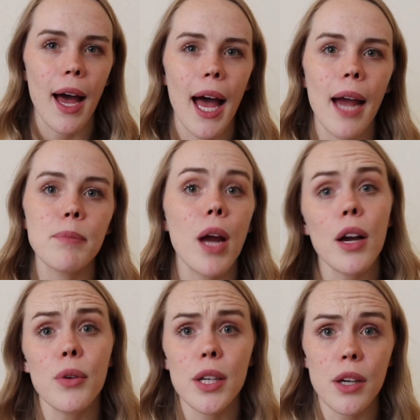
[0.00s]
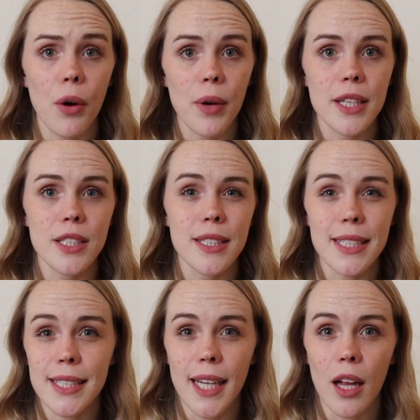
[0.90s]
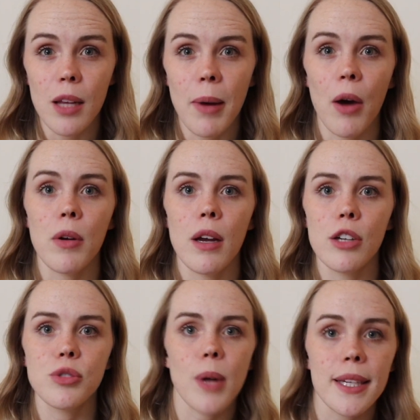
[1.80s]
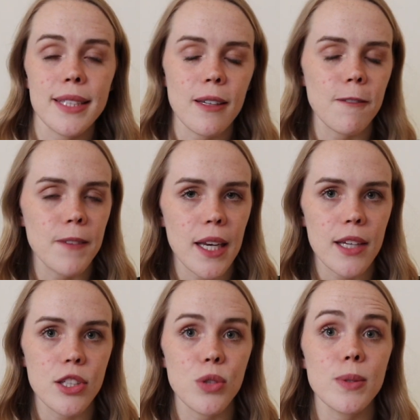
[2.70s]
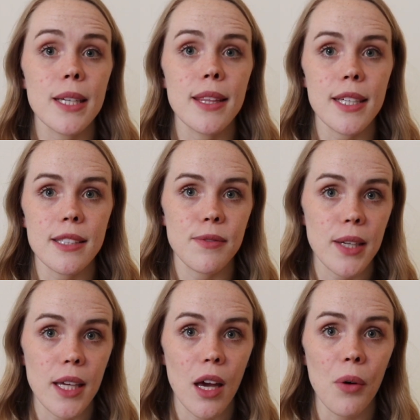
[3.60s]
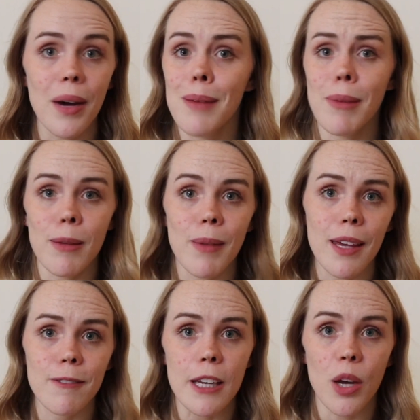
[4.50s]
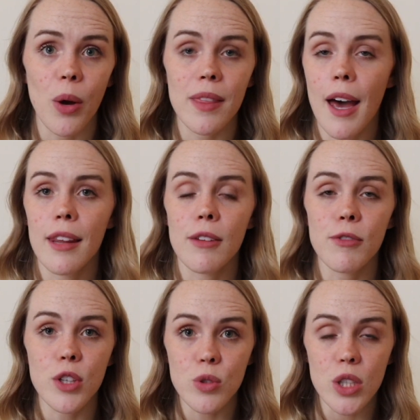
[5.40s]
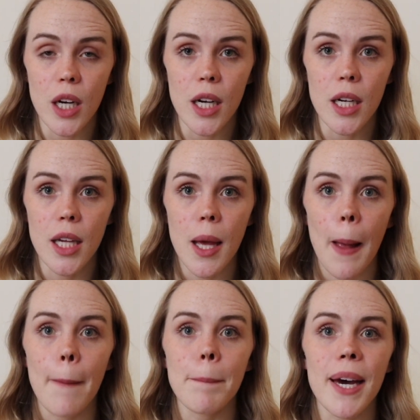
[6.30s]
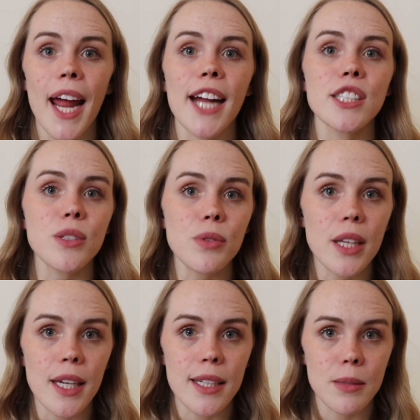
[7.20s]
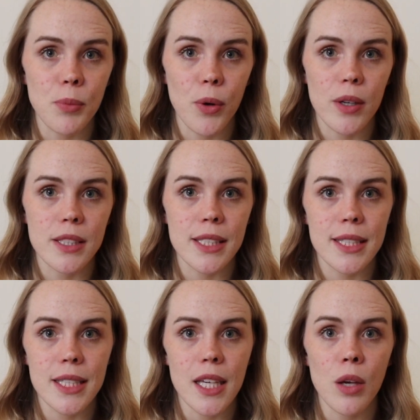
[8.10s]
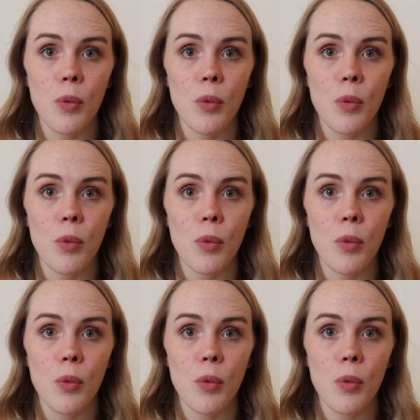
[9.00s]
I'm not going to go into detail about addressing fit issues in this video. I might make a video on that in the future, but I do think it is important to see